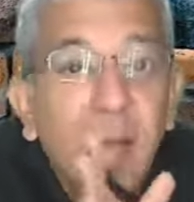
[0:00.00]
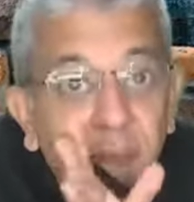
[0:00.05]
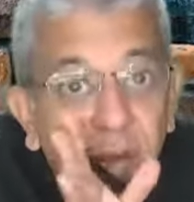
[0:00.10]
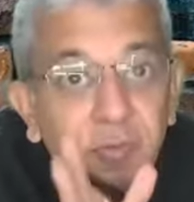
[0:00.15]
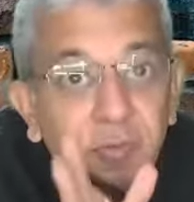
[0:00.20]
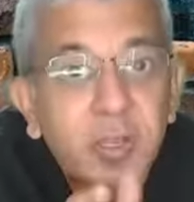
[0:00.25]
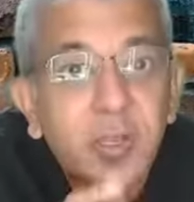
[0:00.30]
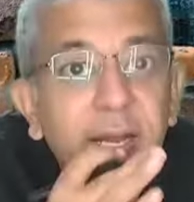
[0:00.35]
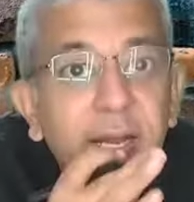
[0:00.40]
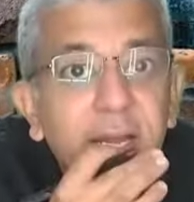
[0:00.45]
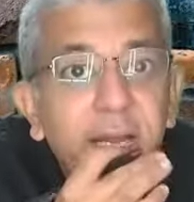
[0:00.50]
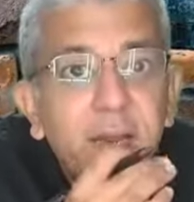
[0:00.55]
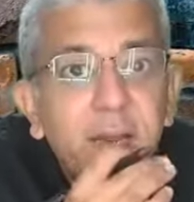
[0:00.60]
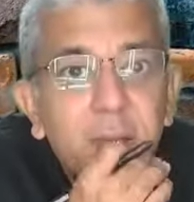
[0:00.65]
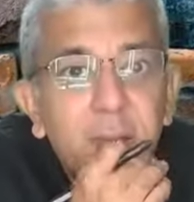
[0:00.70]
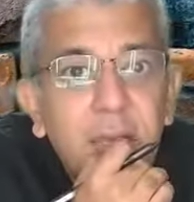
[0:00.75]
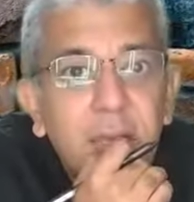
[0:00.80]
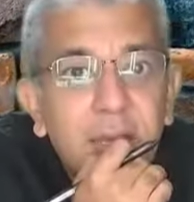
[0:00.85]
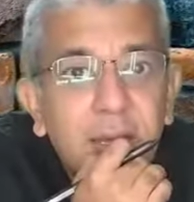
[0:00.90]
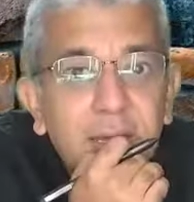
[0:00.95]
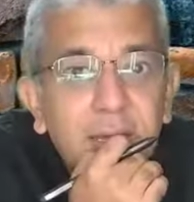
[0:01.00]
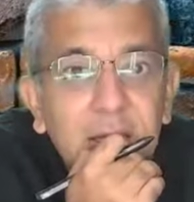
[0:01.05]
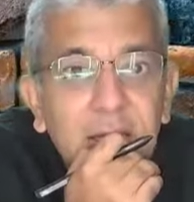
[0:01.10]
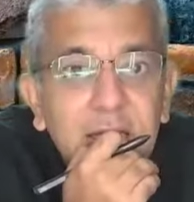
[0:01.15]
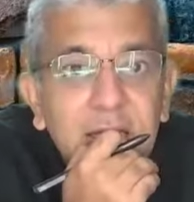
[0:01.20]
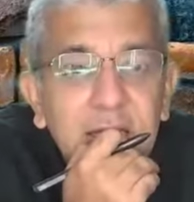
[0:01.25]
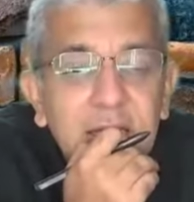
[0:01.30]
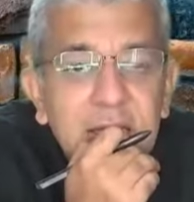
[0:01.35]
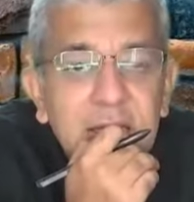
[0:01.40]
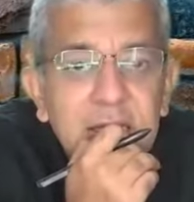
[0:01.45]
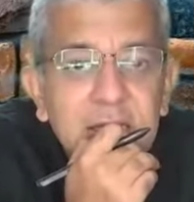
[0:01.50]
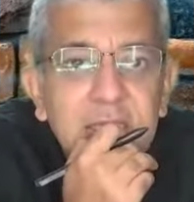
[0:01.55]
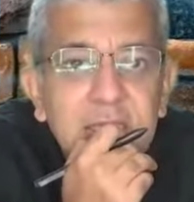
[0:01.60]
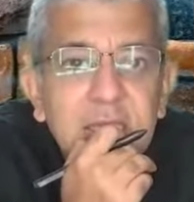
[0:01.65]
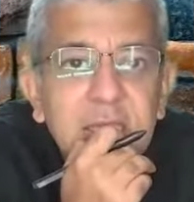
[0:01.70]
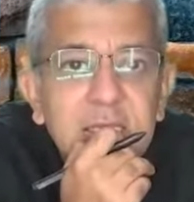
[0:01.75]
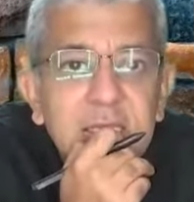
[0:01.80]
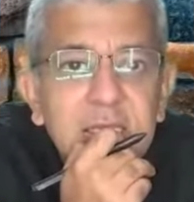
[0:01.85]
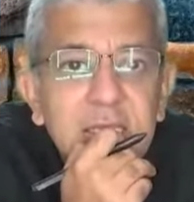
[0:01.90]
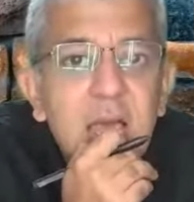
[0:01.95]
After getting pay hike, in this
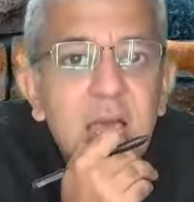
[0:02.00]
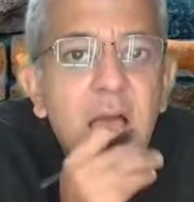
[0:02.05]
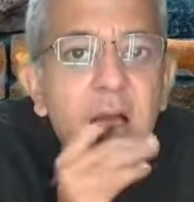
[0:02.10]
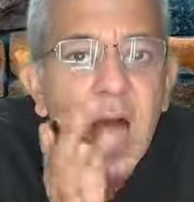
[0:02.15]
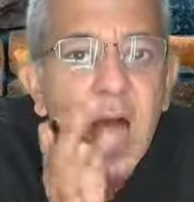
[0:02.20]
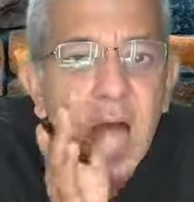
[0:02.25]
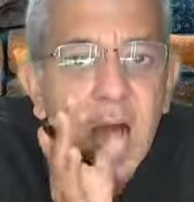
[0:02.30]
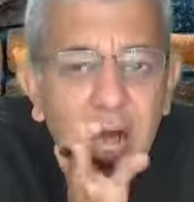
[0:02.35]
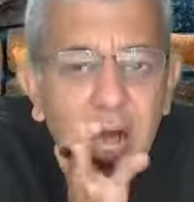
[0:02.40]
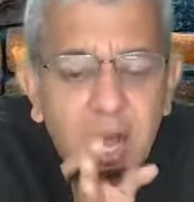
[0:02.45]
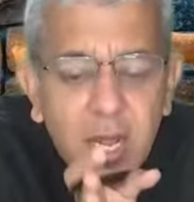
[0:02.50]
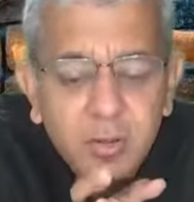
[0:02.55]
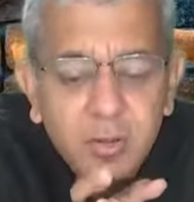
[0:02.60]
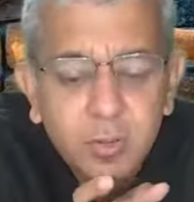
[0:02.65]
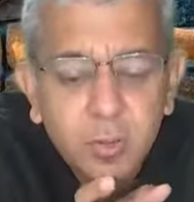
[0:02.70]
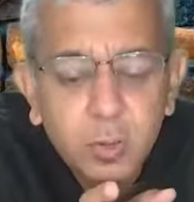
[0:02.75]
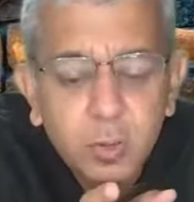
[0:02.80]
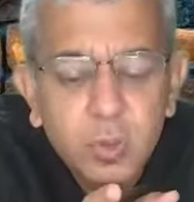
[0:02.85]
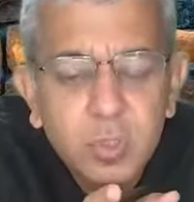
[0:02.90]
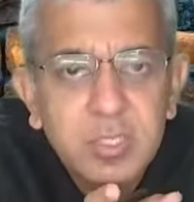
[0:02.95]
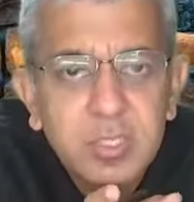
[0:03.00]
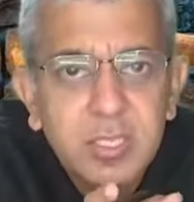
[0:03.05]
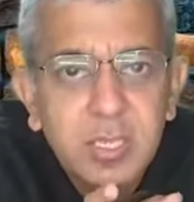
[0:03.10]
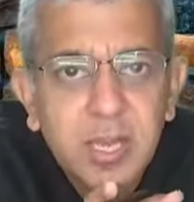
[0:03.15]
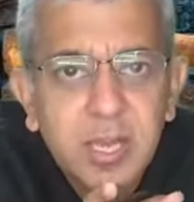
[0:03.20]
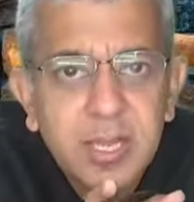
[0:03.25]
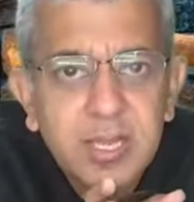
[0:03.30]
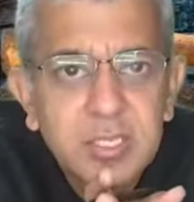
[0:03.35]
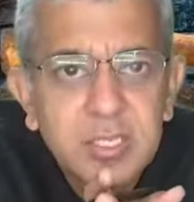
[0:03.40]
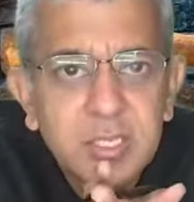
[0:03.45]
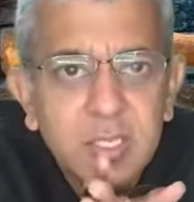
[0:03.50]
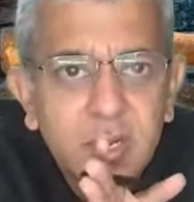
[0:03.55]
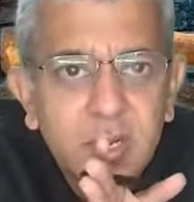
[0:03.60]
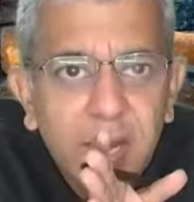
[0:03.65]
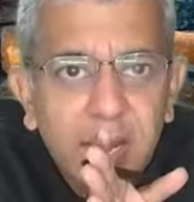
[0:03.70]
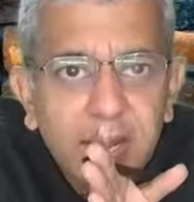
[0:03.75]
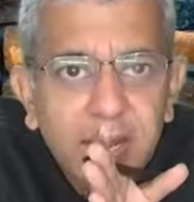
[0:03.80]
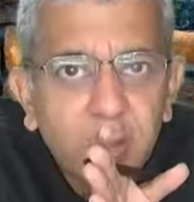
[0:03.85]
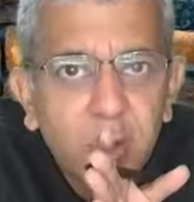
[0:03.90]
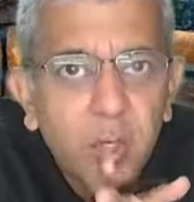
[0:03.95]
case, are those guys
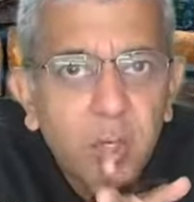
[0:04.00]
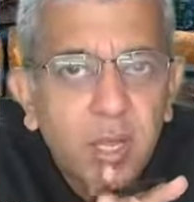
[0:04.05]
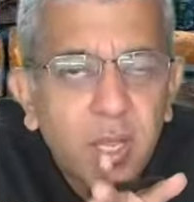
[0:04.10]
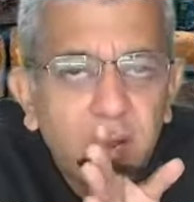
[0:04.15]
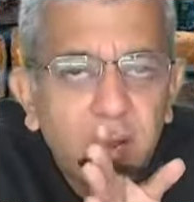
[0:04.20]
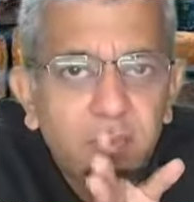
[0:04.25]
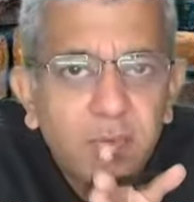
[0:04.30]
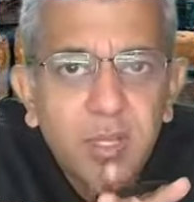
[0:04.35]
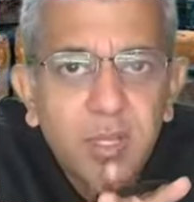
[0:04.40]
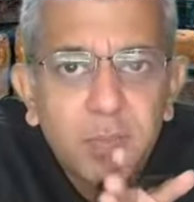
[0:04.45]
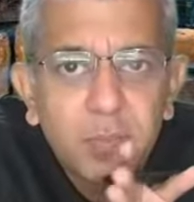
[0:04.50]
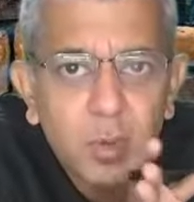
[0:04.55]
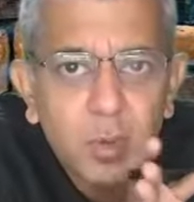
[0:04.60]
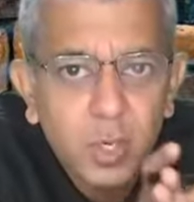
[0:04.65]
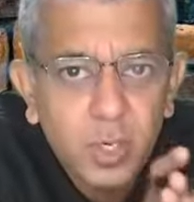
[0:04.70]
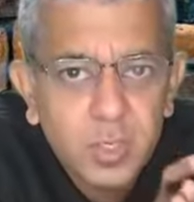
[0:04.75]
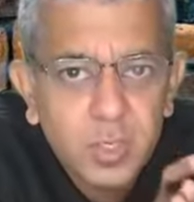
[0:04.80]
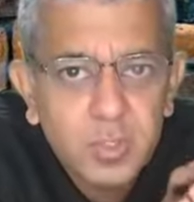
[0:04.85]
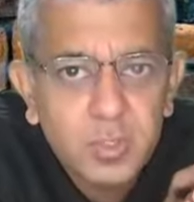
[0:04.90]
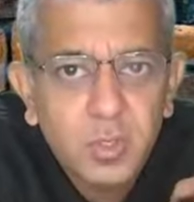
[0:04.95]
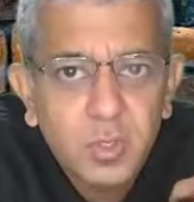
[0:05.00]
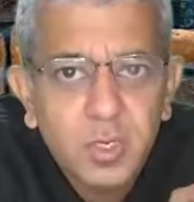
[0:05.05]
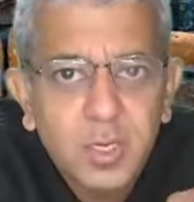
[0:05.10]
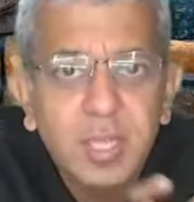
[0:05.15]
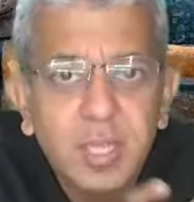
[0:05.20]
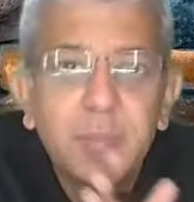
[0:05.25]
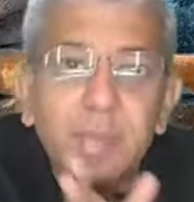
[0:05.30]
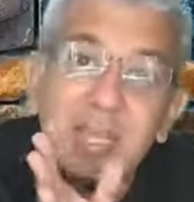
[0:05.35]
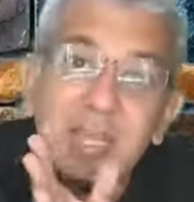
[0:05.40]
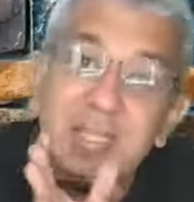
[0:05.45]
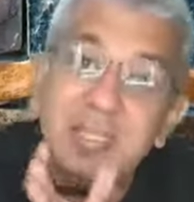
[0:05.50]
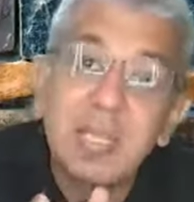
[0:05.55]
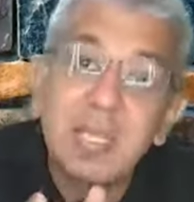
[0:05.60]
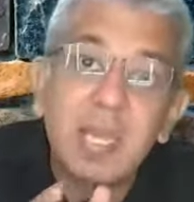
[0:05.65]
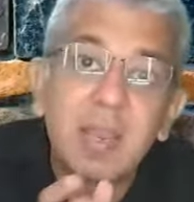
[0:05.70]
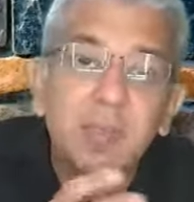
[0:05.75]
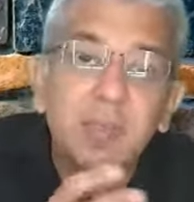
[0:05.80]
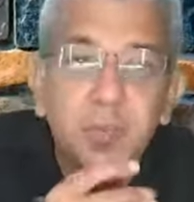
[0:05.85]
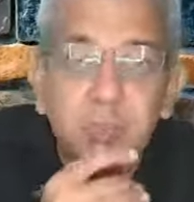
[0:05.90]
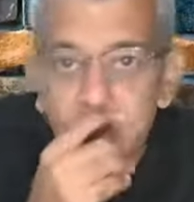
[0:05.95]
trying to deliver the products on time? Is their
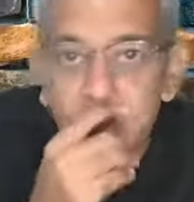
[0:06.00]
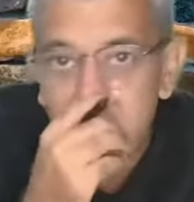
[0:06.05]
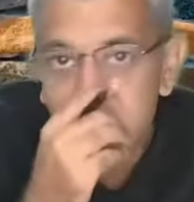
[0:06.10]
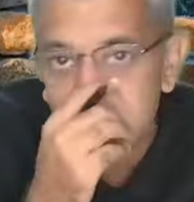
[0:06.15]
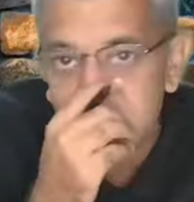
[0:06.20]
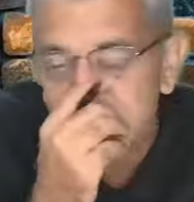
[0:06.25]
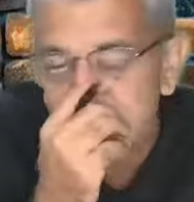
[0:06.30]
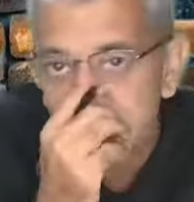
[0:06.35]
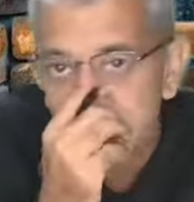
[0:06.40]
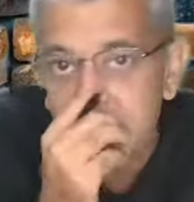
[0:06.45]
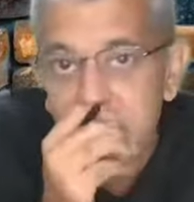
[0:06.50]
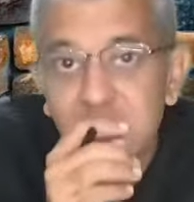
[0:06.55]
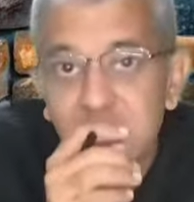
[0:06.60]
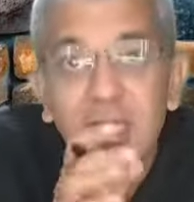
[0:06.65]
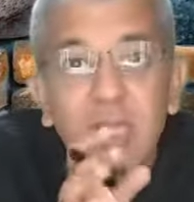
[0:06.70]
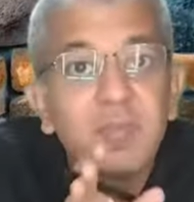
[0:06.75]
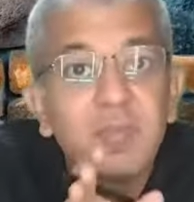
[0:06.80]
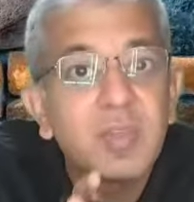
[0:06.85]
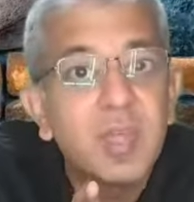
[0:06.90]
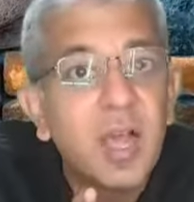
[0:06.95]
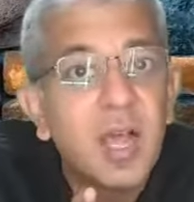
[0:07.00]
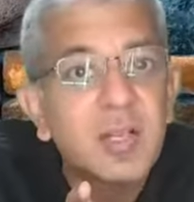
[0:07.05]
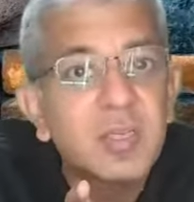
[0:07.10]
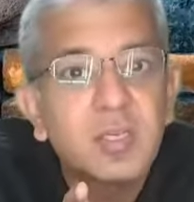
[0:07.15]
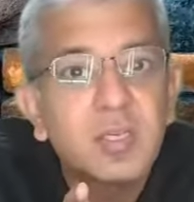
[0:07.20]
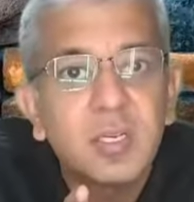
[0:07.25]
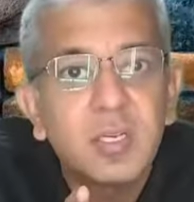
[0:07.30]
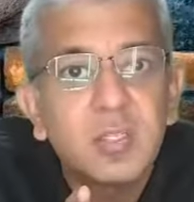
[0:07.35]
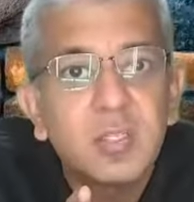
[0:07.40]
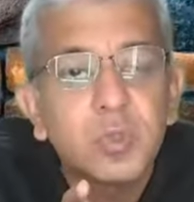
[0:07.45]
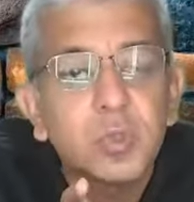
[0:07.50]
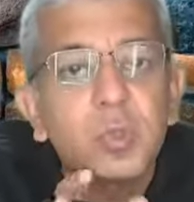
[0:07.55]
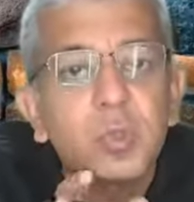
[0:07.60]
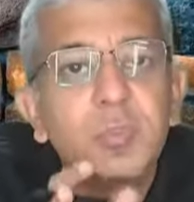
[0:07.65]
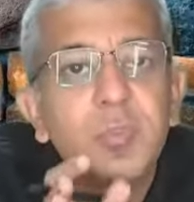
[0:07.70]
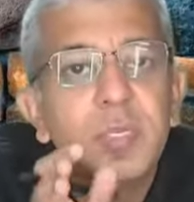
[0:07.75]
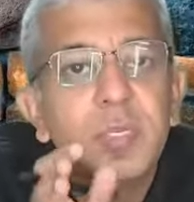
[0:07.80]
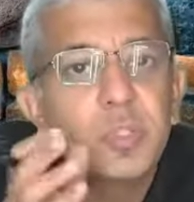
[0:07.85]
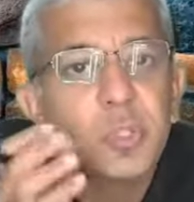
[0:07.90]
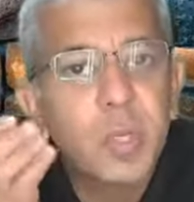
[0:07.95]
efficiency increasing? If the answer is no,
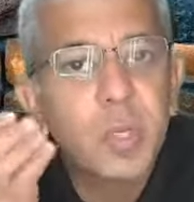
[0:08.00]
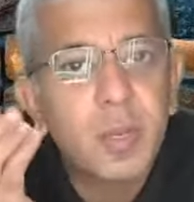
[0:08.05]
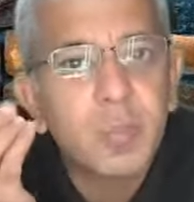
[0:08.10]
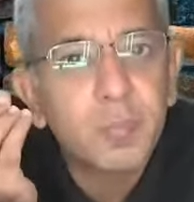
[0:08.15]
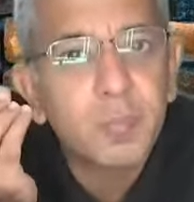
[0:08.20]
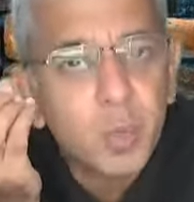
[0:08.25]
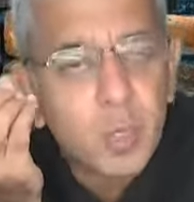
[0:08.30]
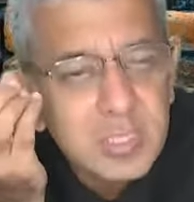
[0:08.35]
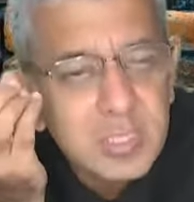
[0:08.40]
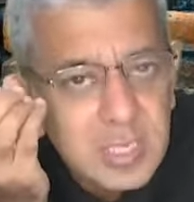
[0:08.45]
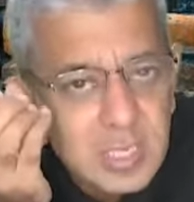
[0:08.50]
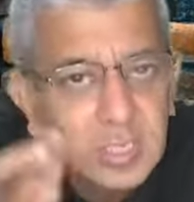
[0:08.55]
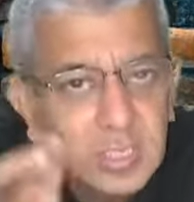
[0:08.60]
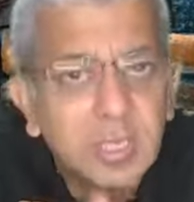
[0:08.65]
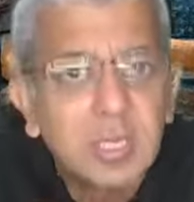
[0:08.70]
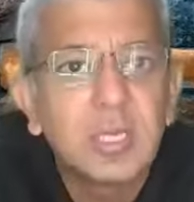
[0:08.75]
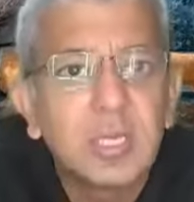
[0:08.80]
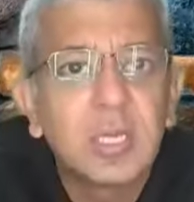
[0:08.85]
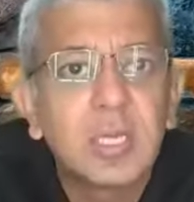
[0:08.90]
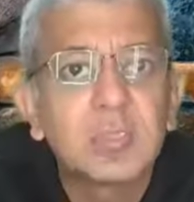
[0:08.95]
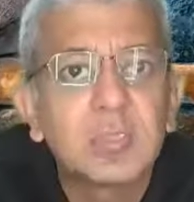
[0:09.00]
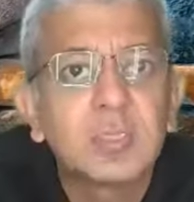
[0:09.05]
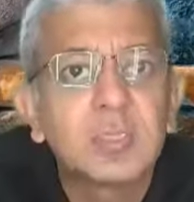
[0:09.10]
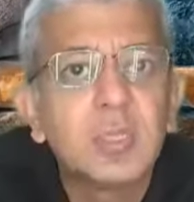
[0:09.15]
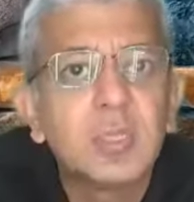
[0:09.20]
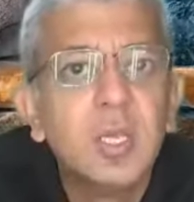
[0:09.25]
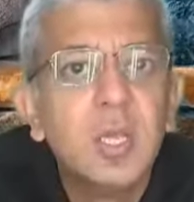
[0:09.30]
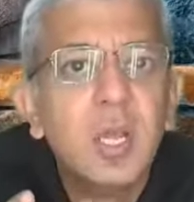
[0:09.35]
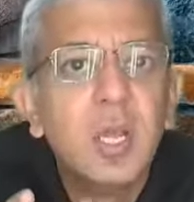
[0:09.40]
means your employees are third class.